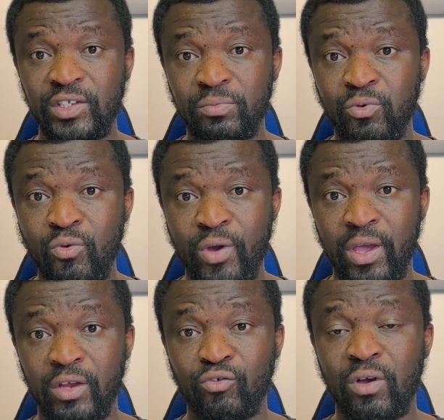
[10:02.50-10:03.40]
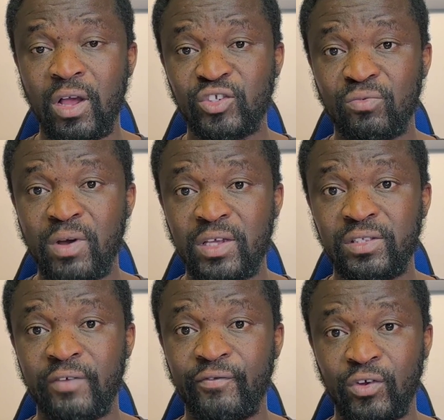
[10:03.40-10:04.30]
a flexible way to
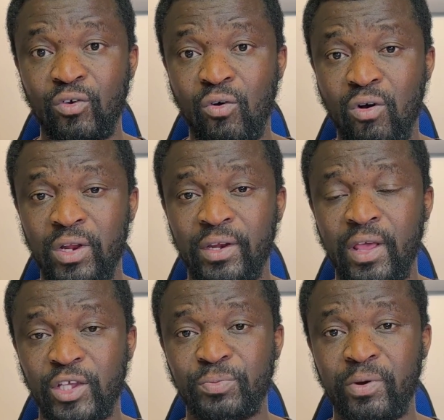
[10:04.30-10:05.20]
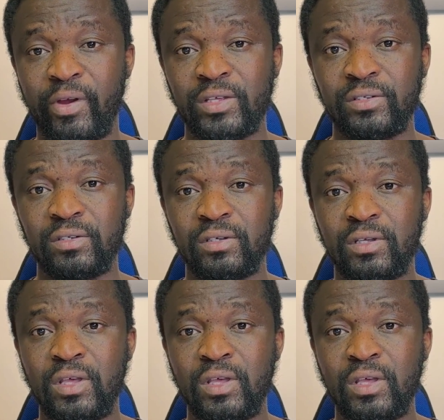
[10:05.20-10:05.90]
customize the video calling experience.